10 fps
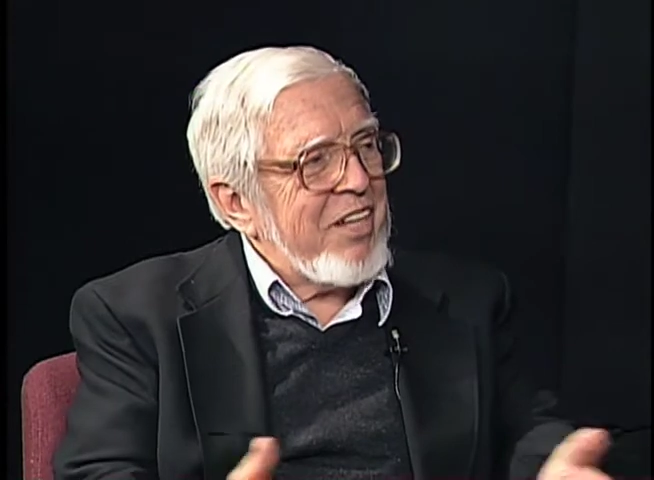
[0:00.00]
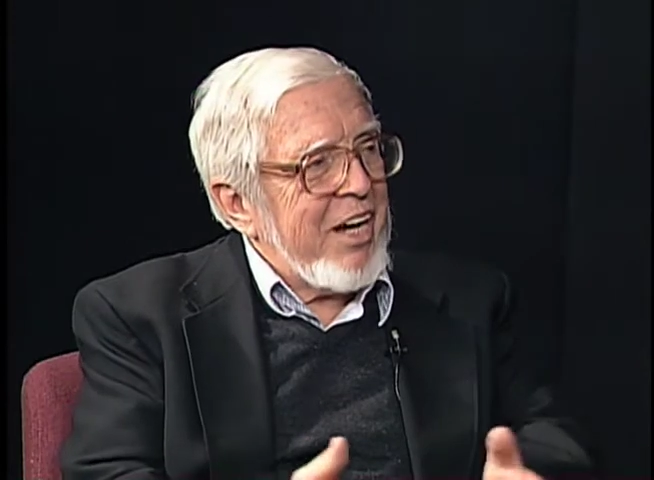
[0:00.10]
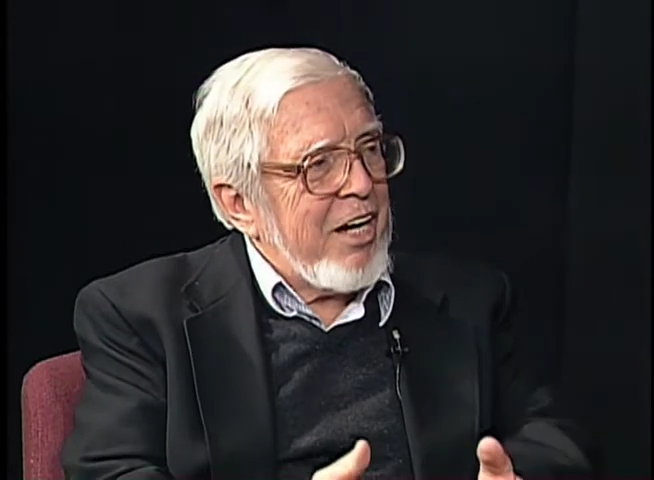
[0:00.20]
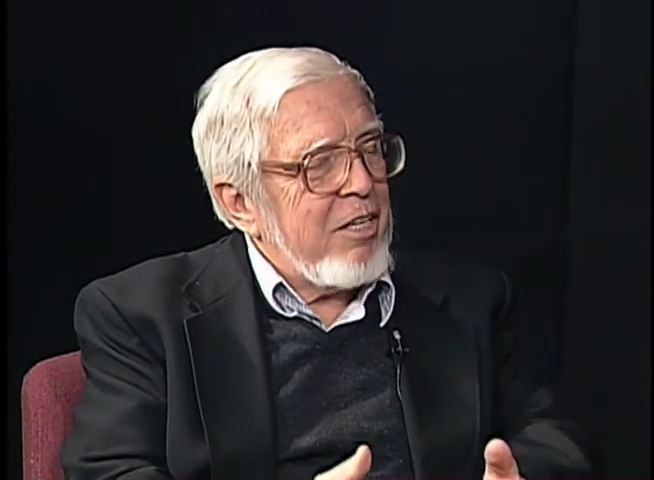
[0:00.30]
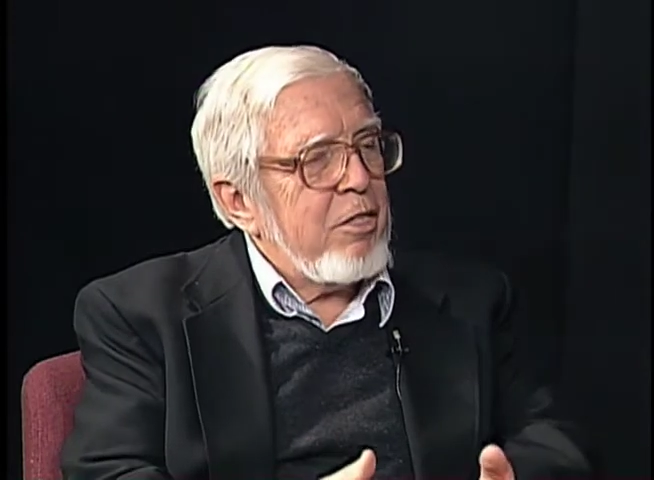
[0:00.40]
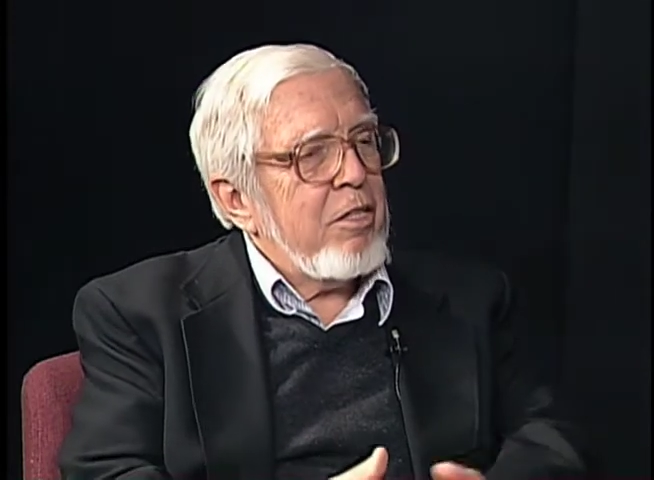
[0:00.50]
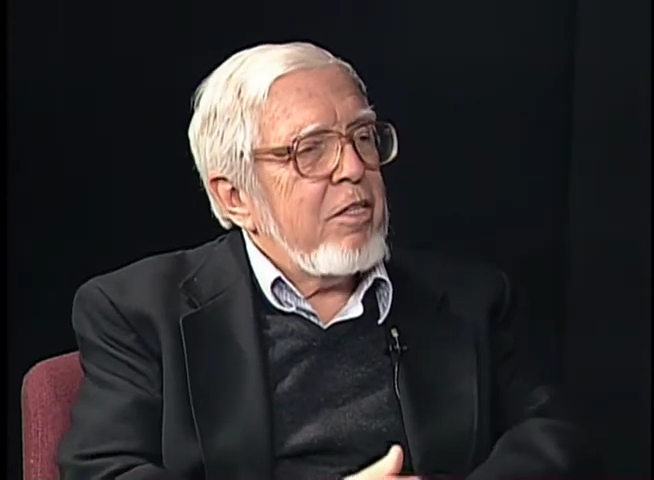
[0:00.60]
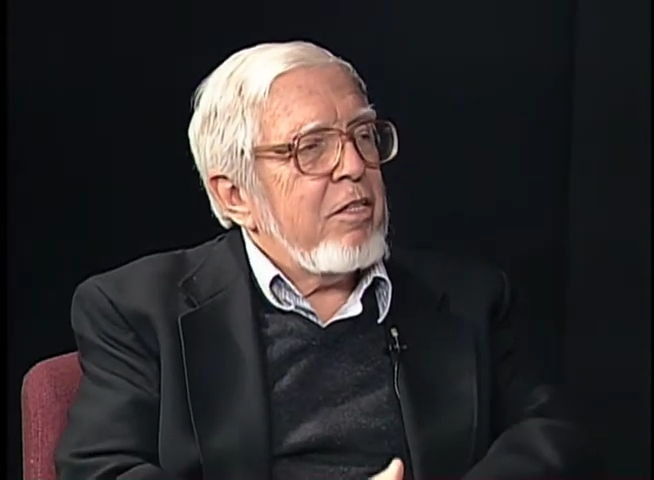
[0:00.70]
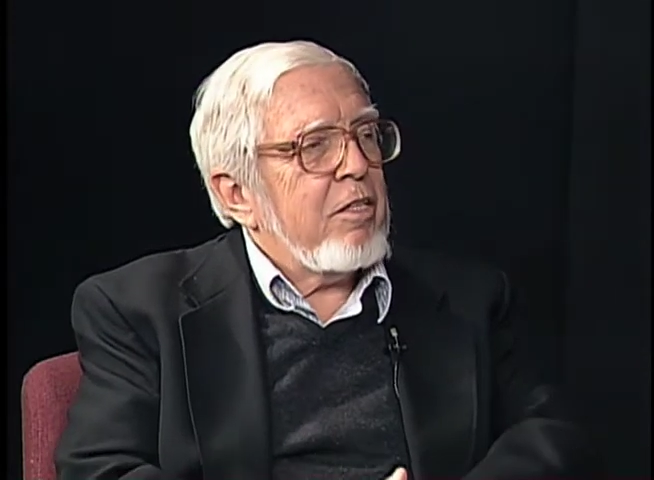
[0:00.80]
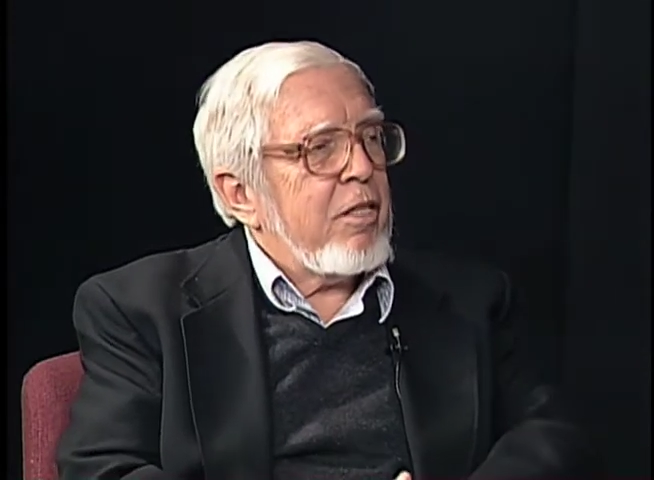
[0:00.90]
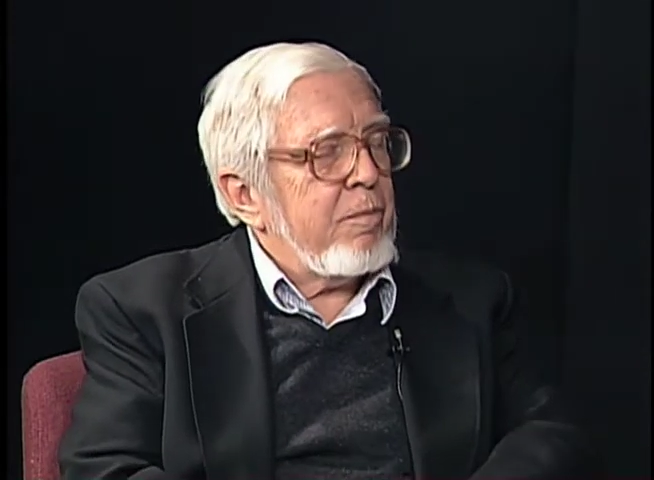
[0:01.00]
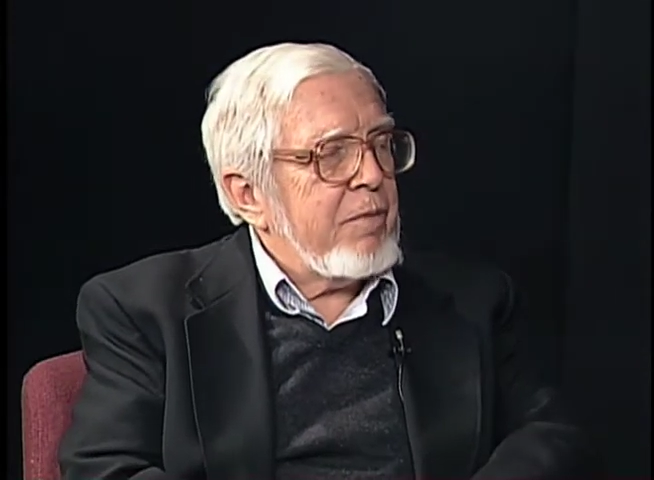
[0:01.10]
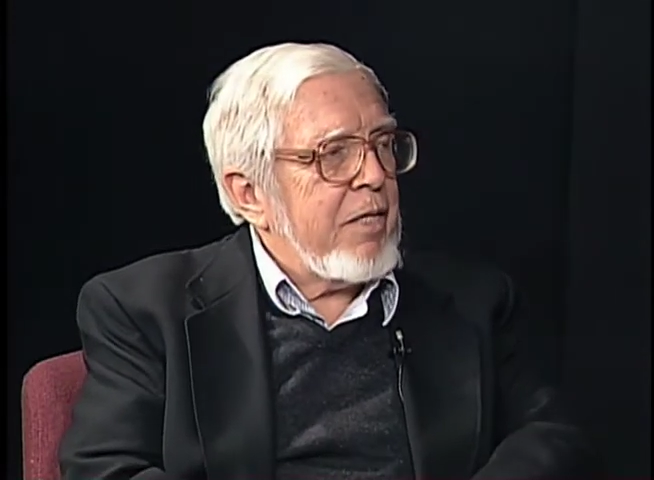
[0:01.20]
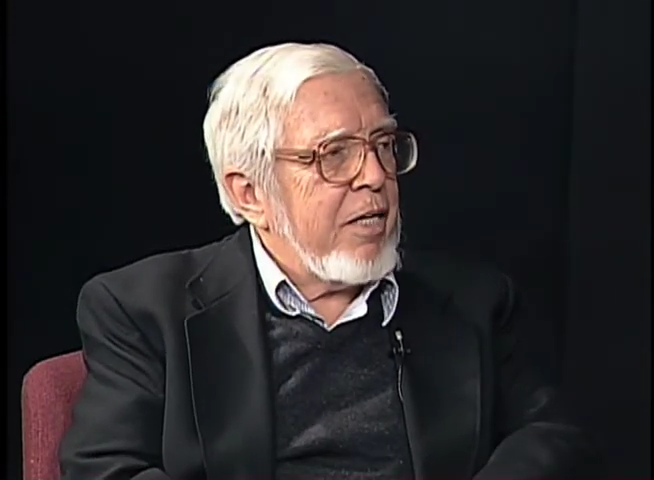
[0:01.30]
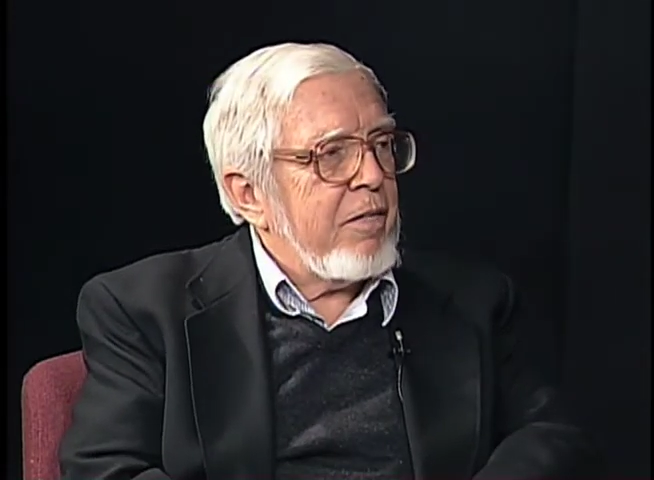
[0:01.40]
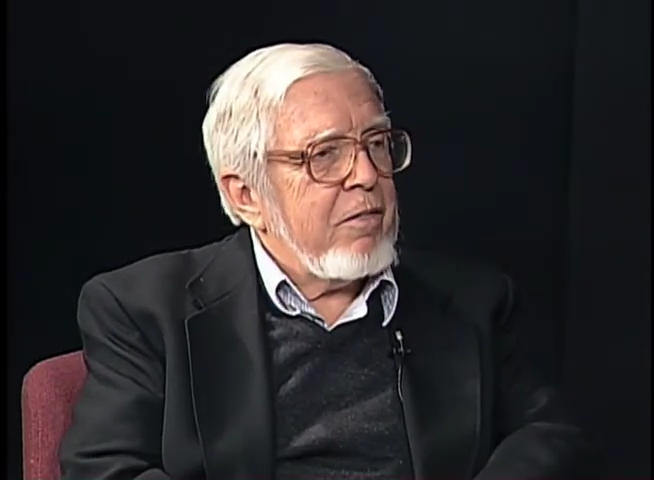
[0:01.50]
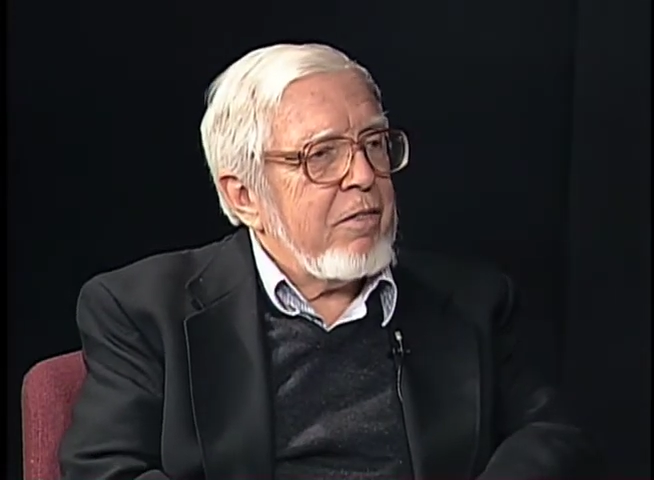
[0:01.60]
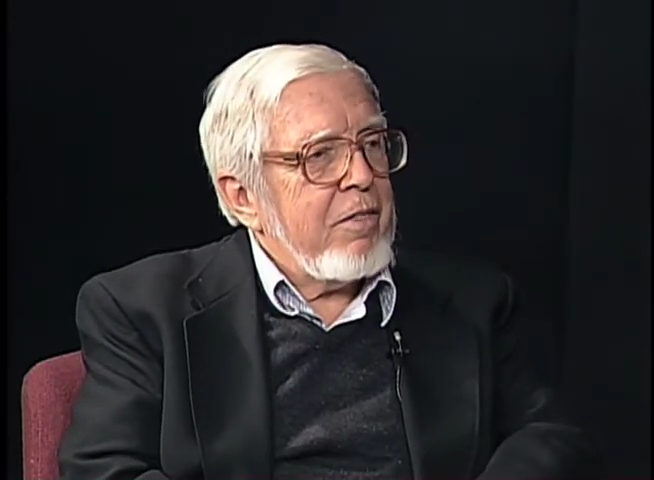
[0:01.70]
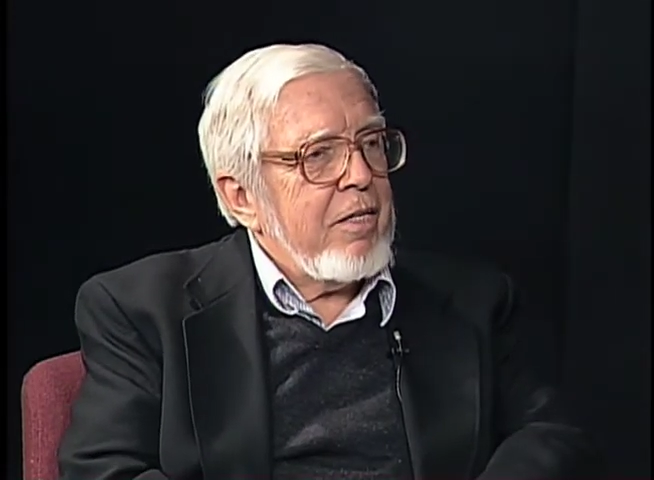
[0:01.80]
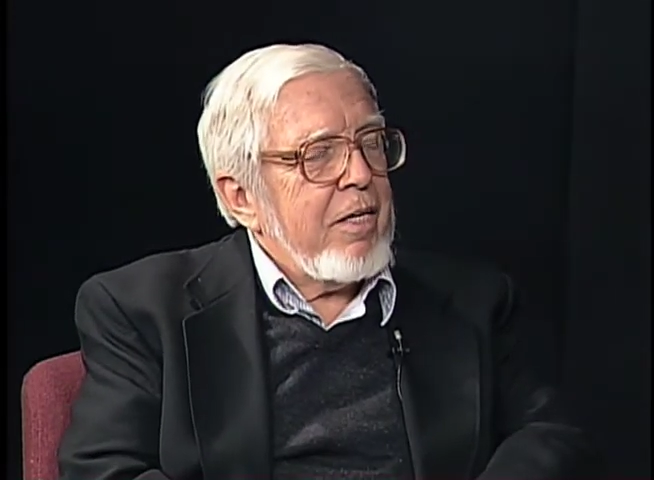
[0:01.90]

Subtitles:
had to come together,